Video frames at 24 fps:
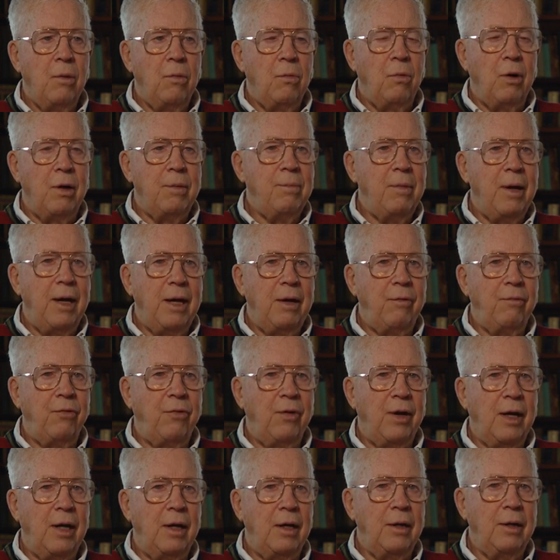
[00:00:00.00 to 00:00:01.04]
One man
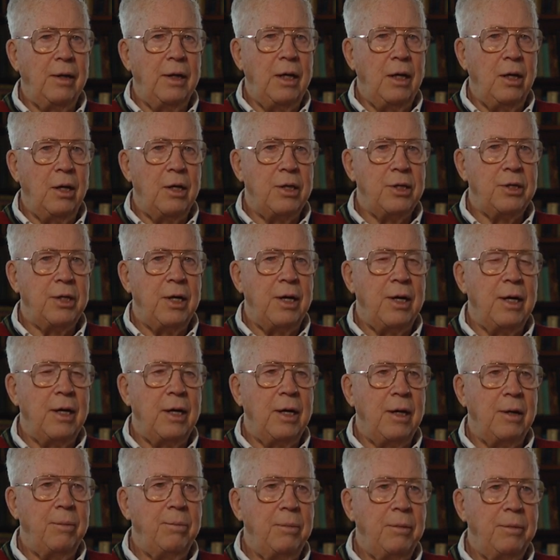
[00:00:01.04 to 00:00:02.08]
fell, he lost an
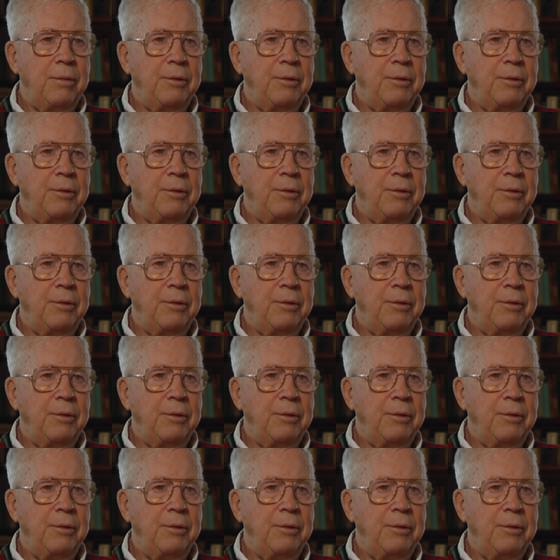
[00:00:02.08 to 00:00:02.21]
arm.